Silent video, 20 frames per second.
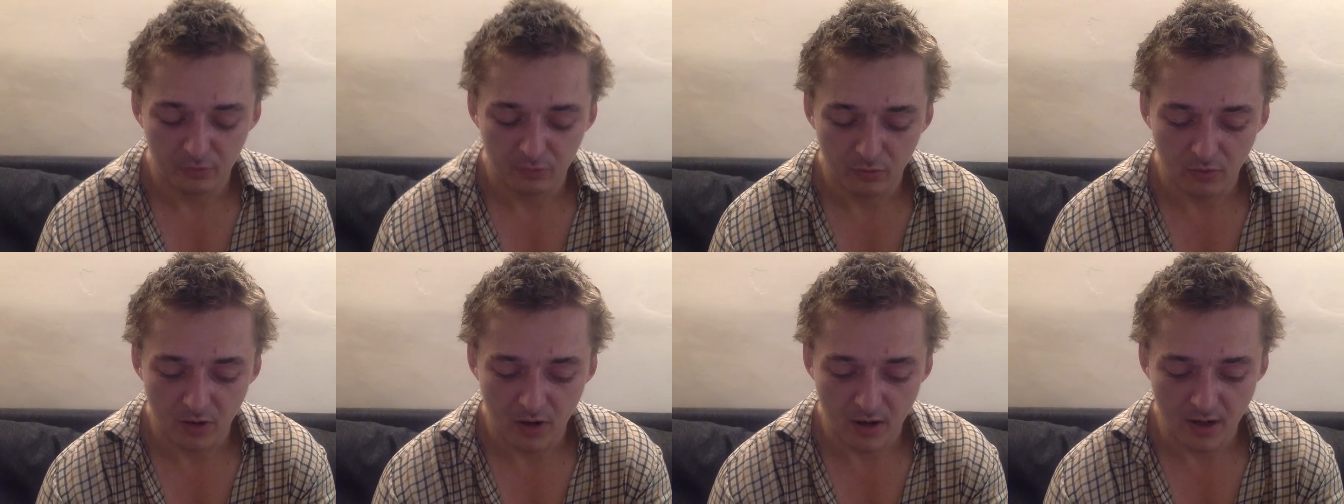
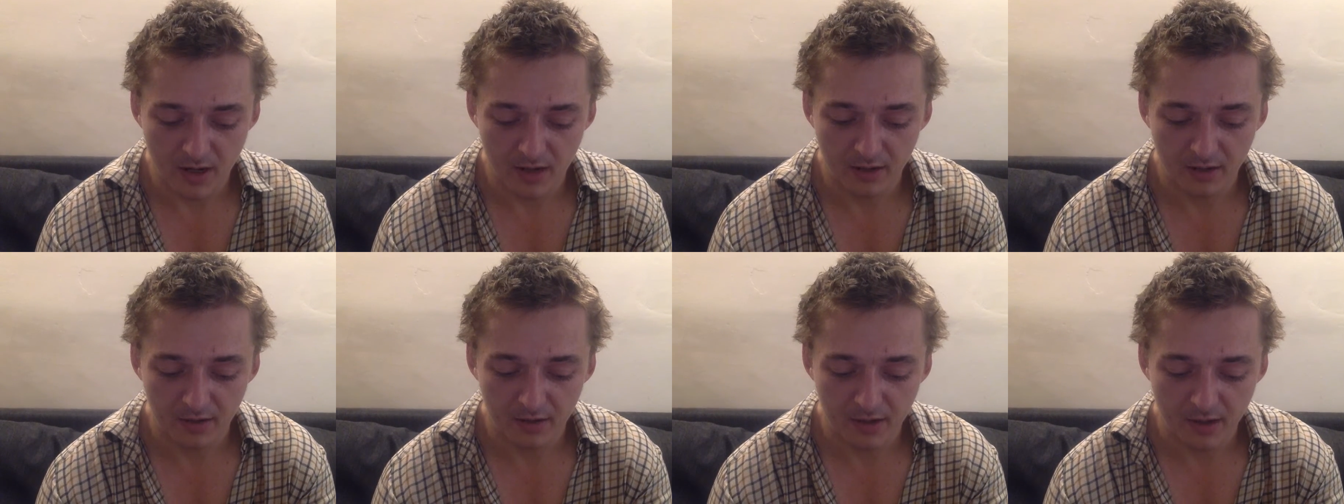right
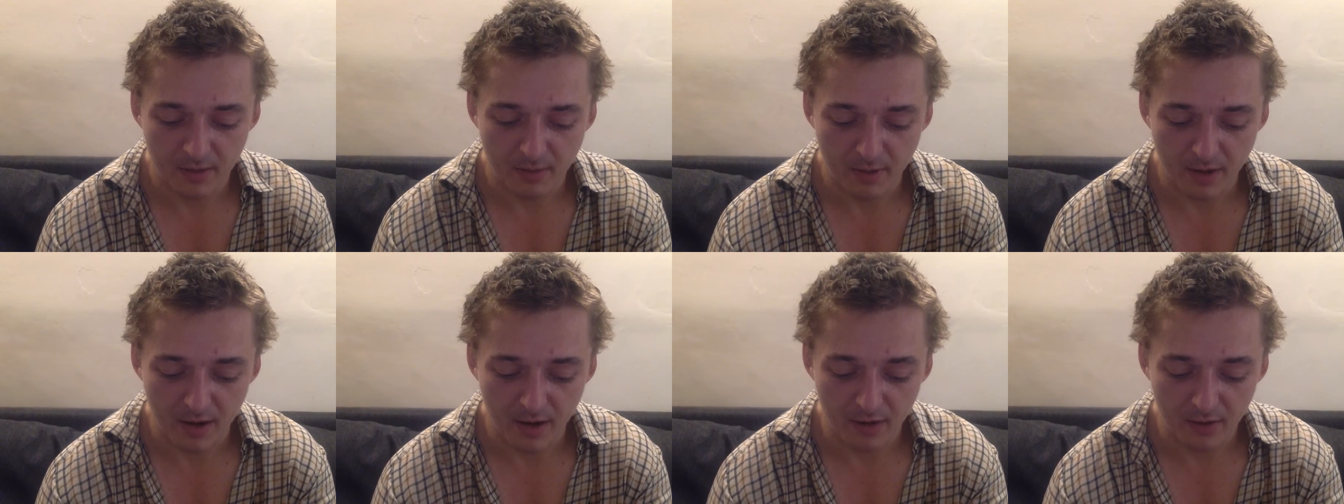
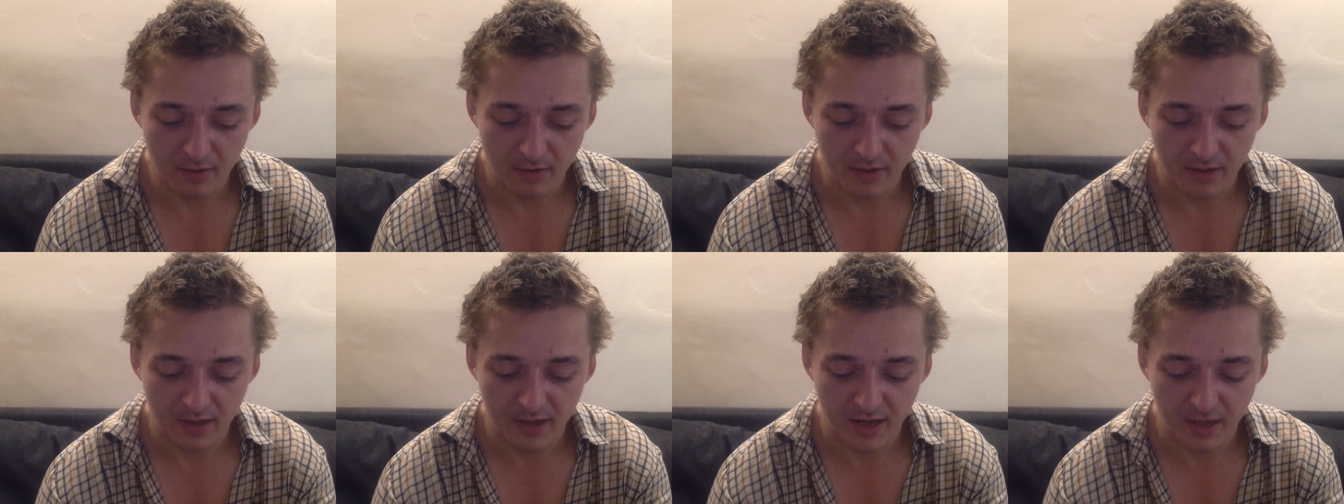
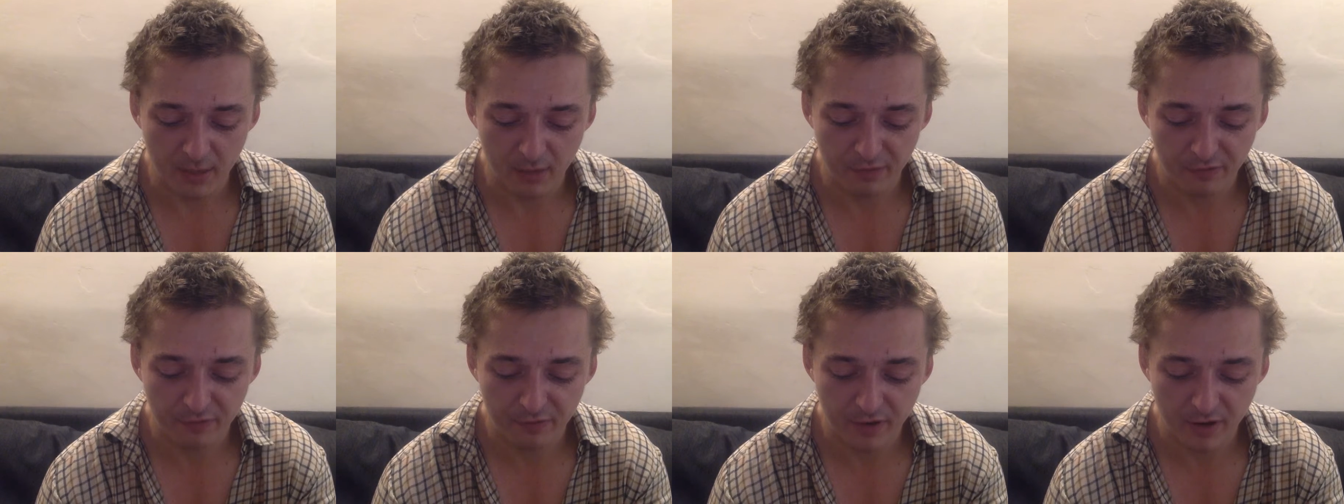somehow. It's how
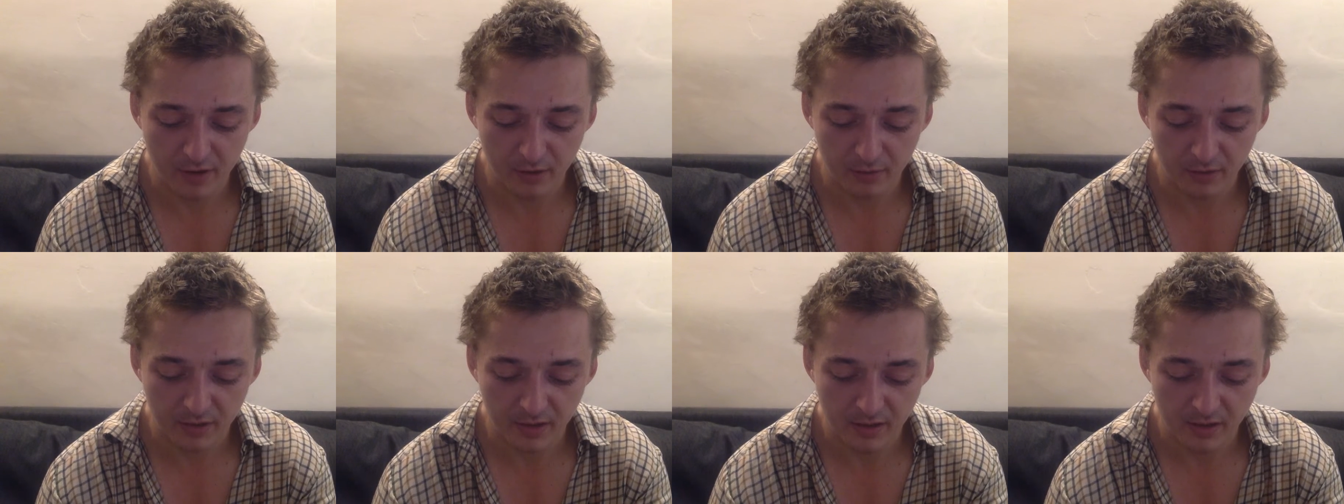I
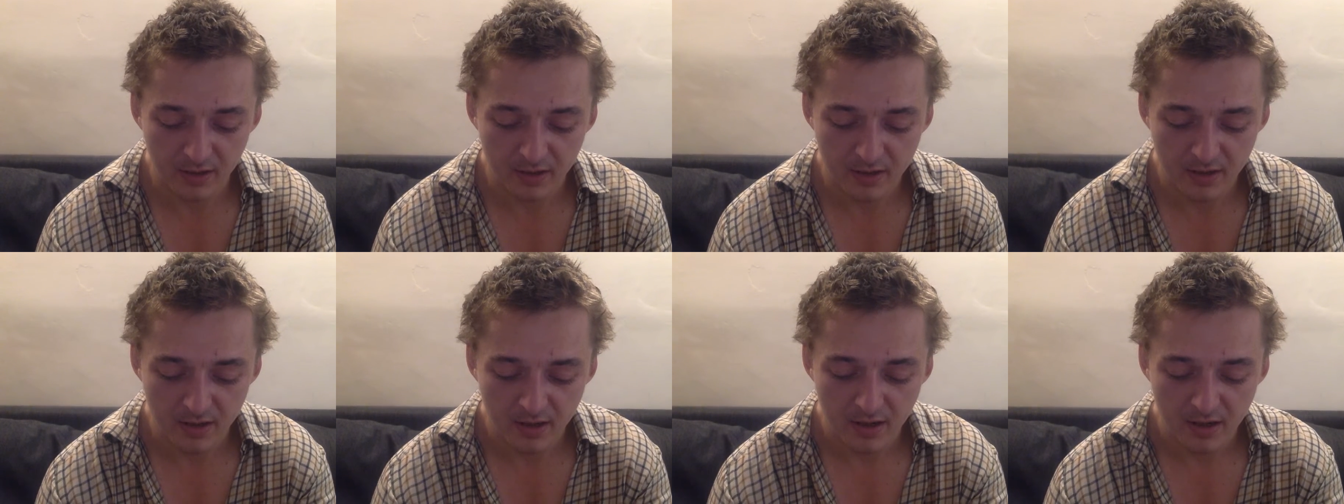felt
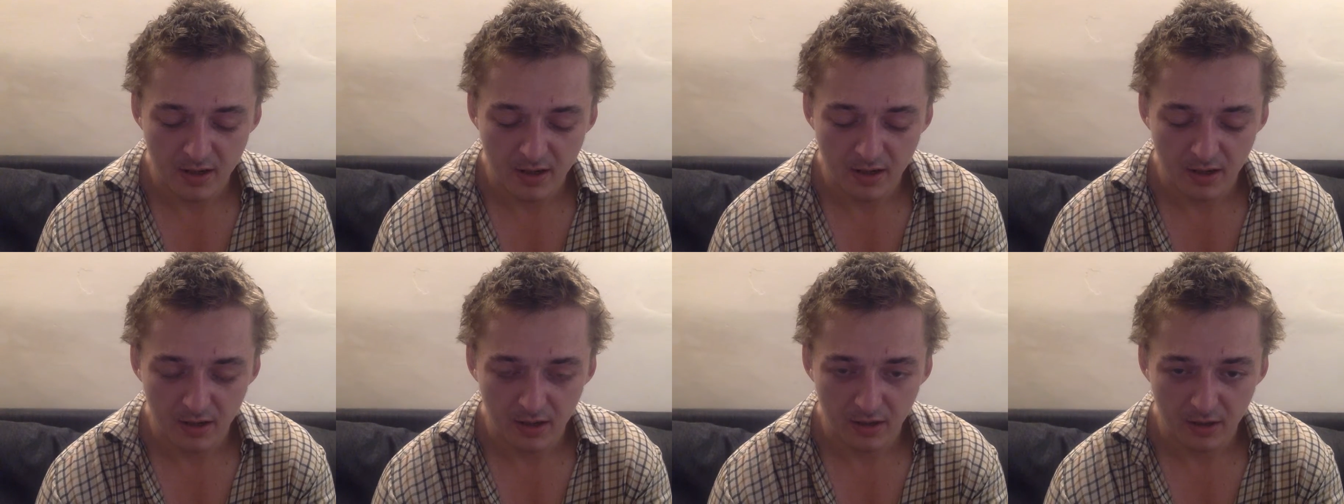
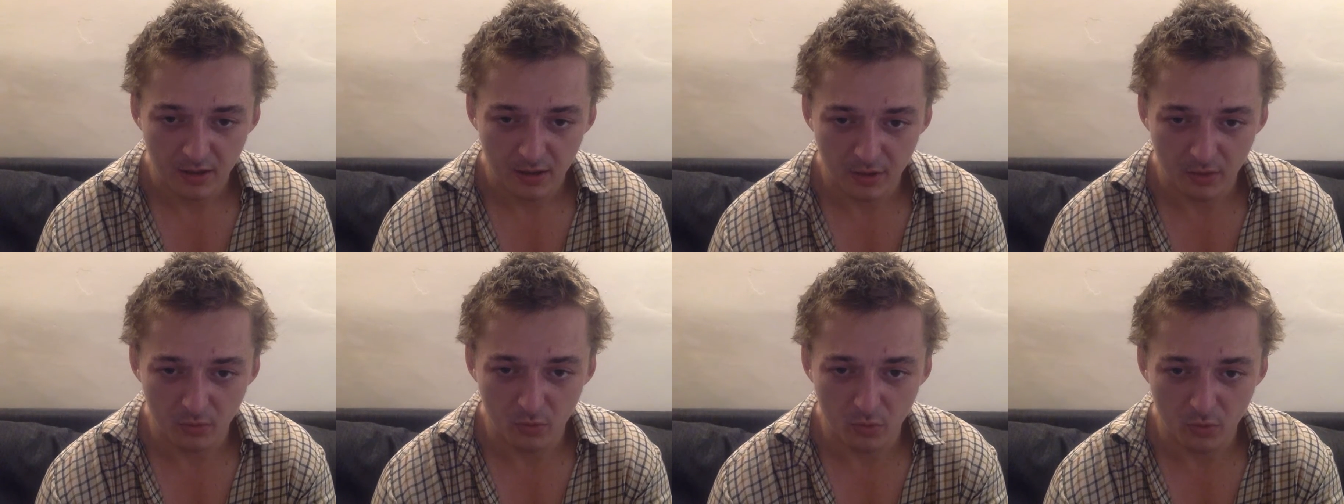
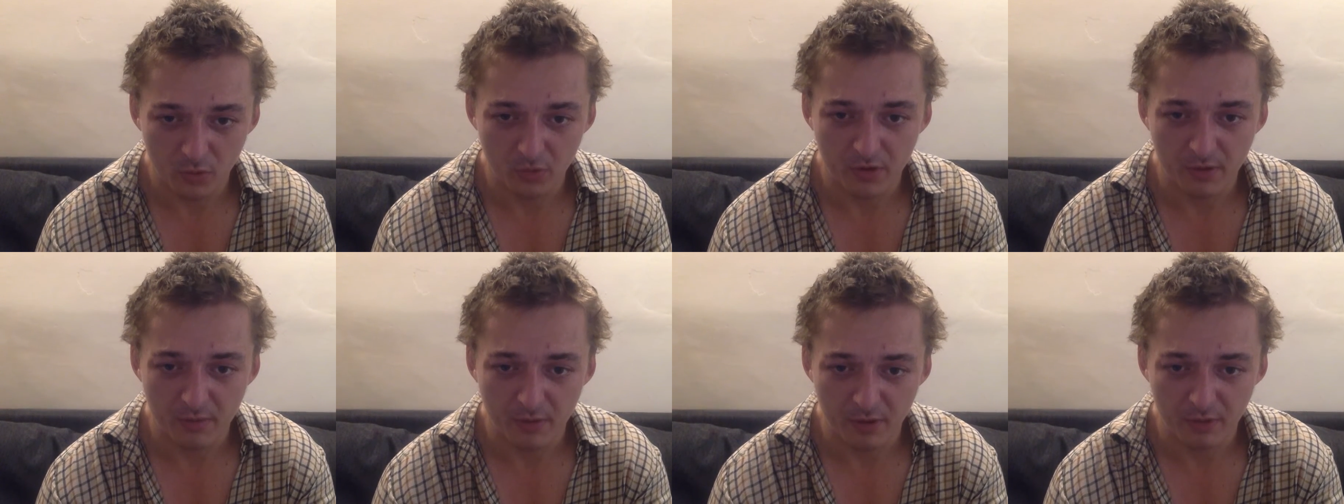
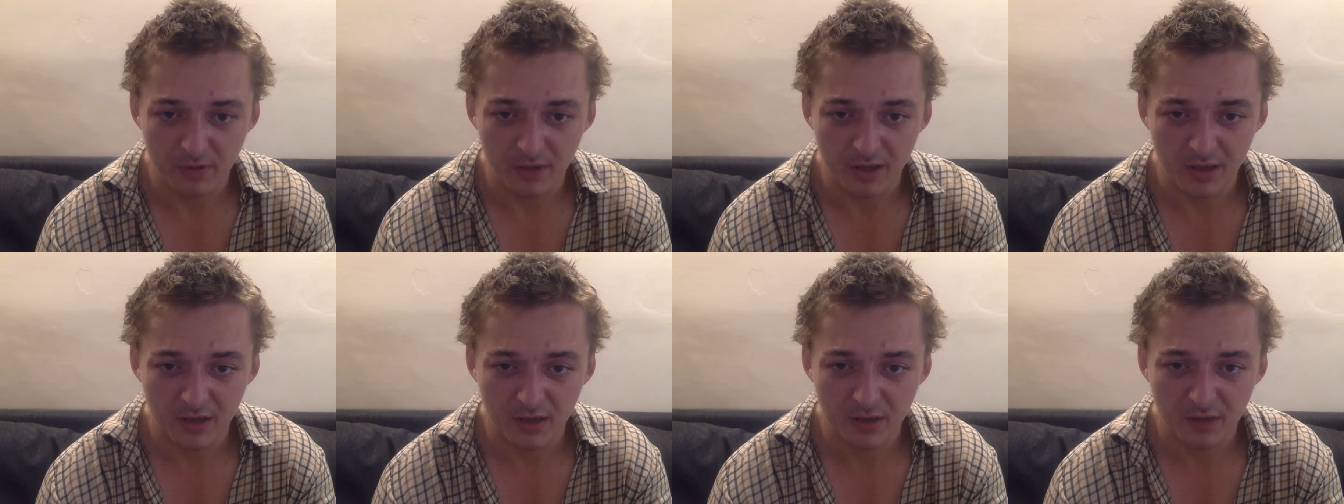towards my
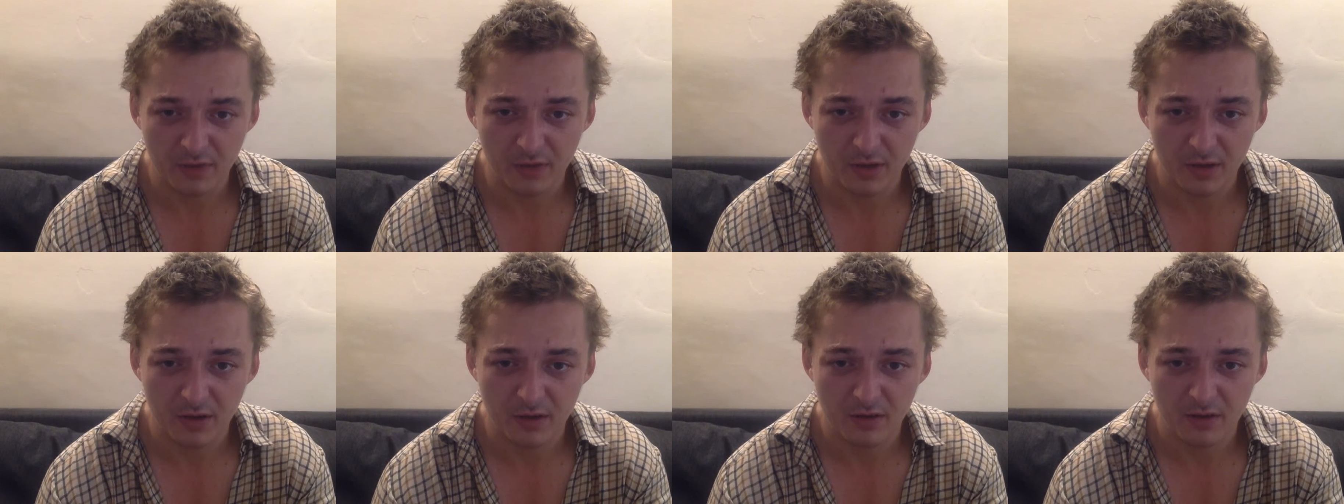feelings
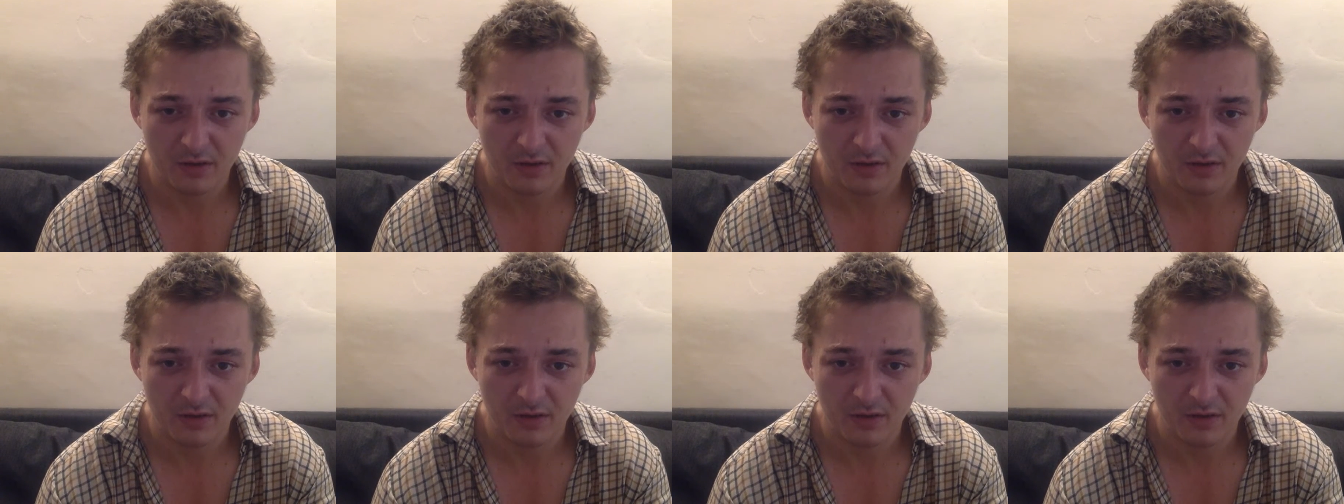for you.